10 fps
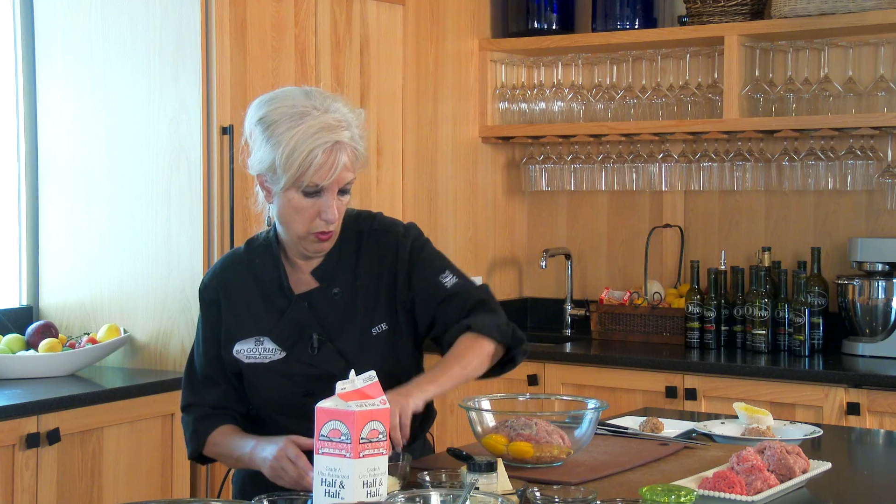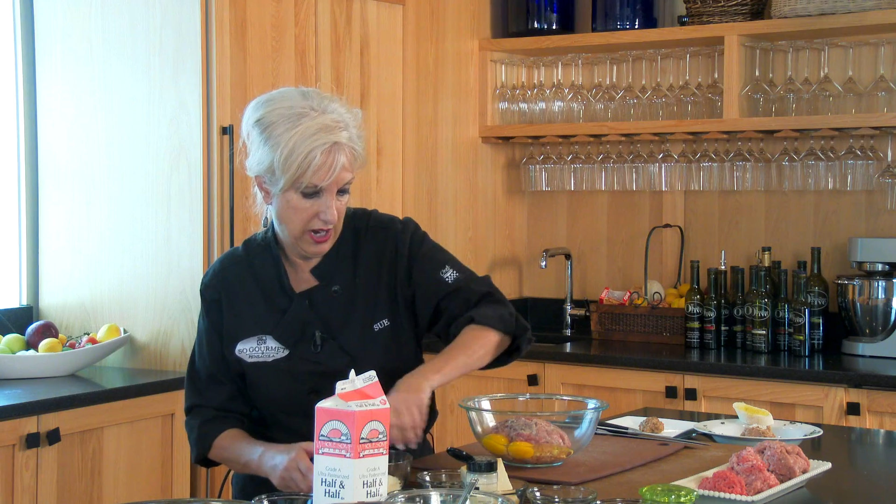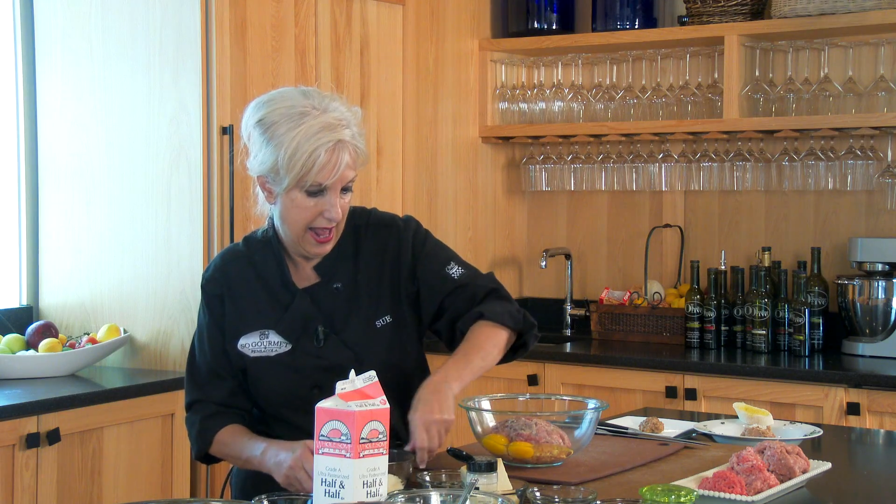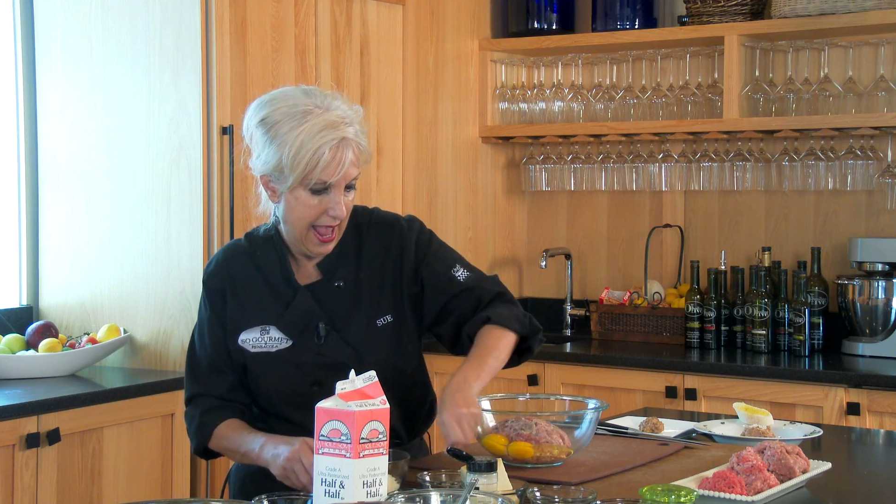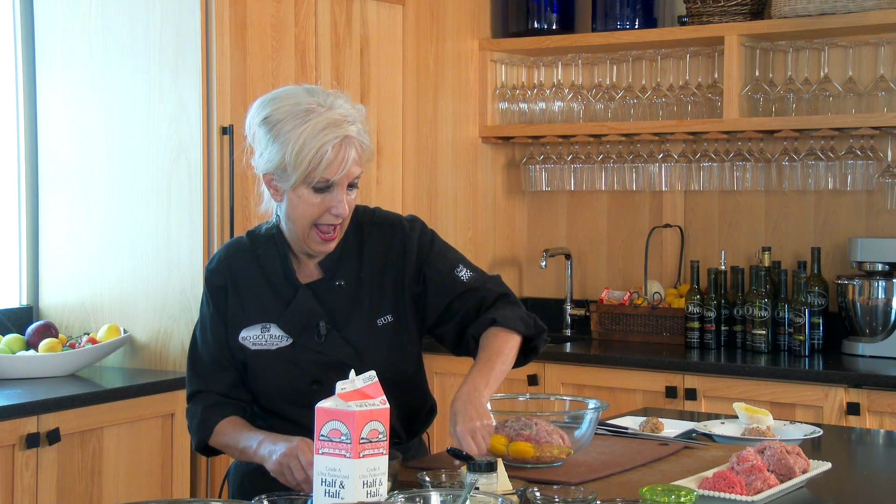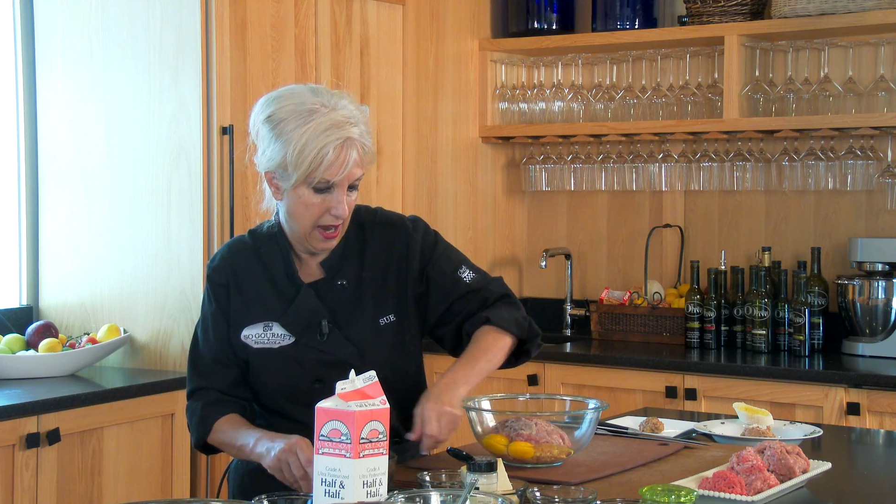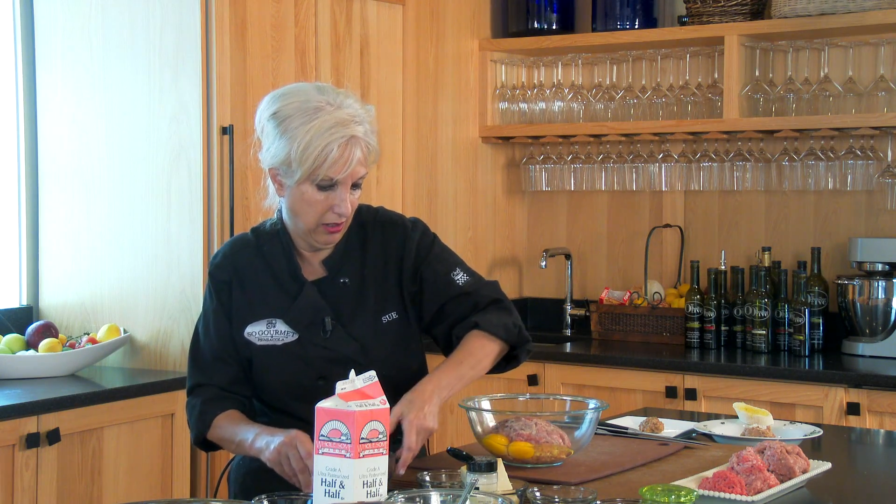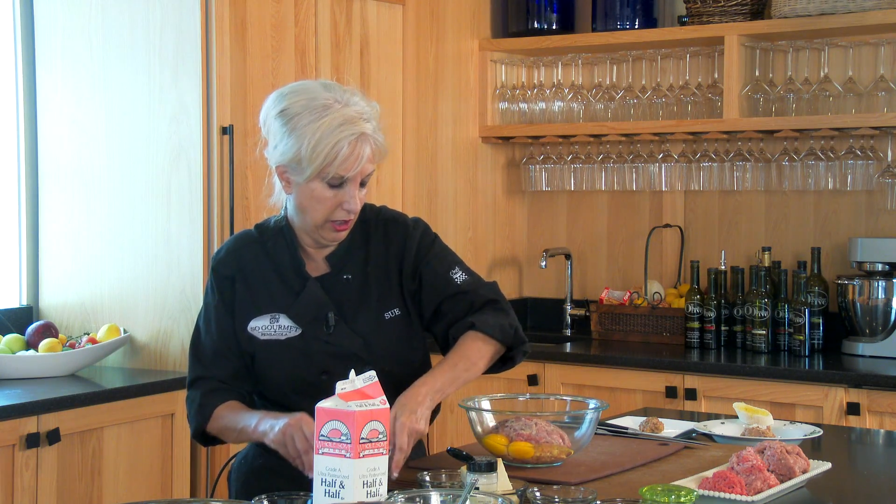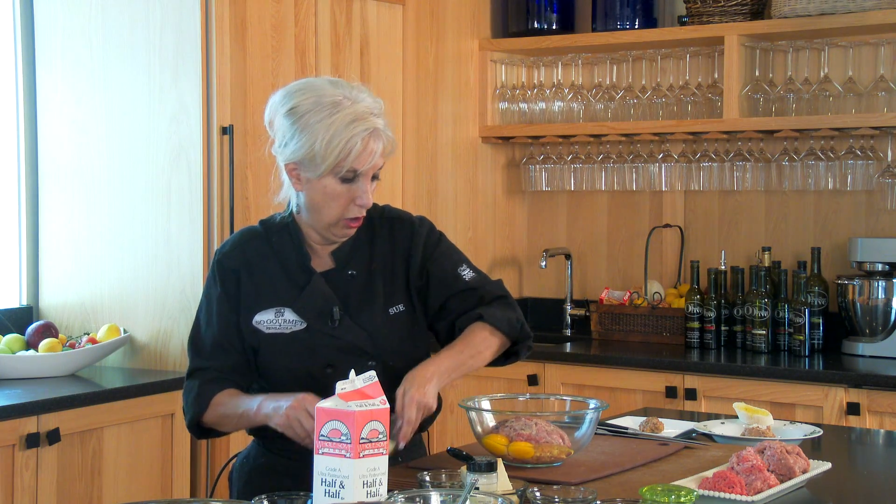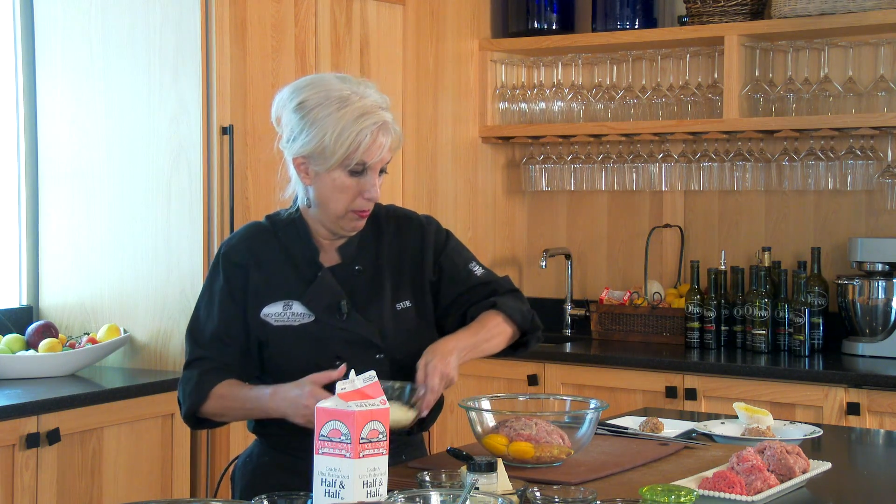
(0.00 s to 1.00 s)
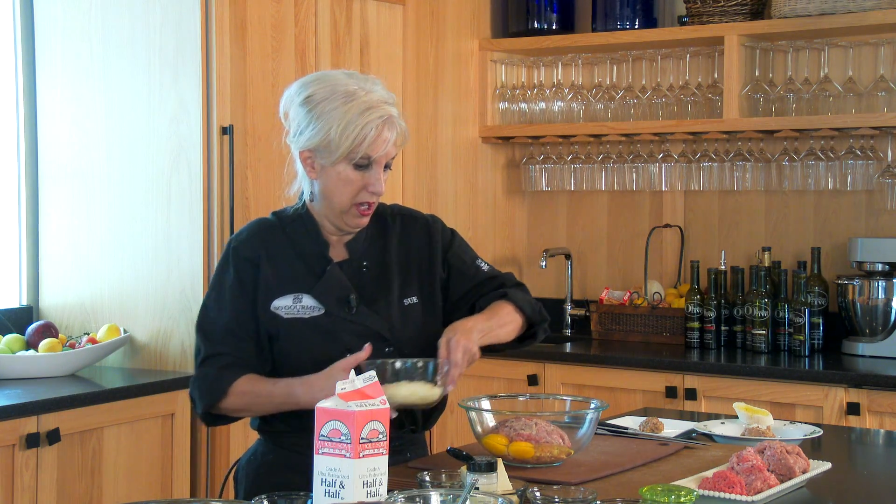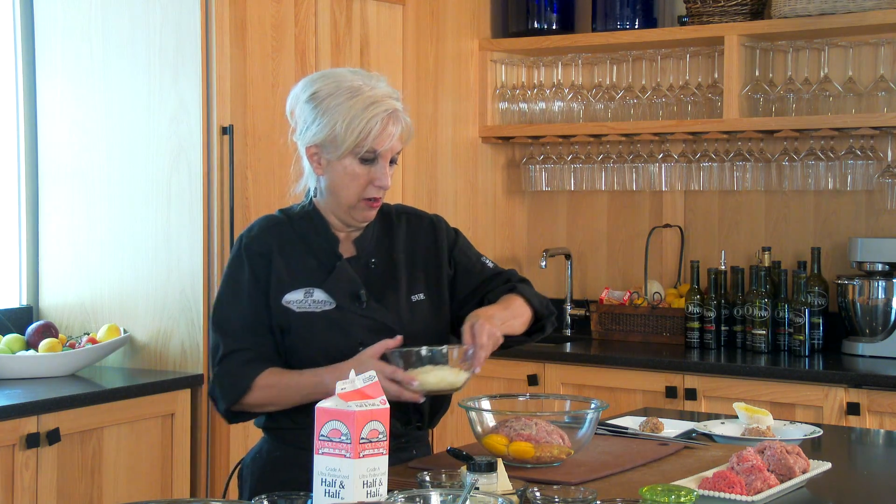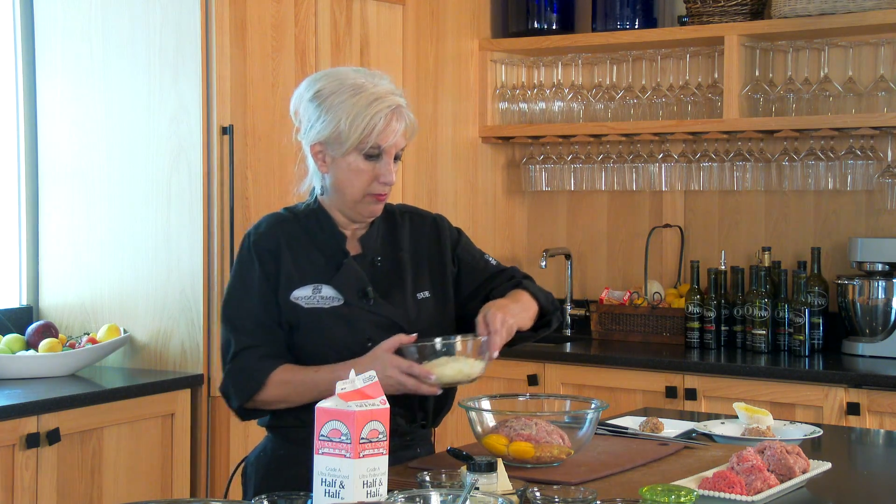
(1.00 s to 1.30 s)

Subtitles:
We're going to add a little bit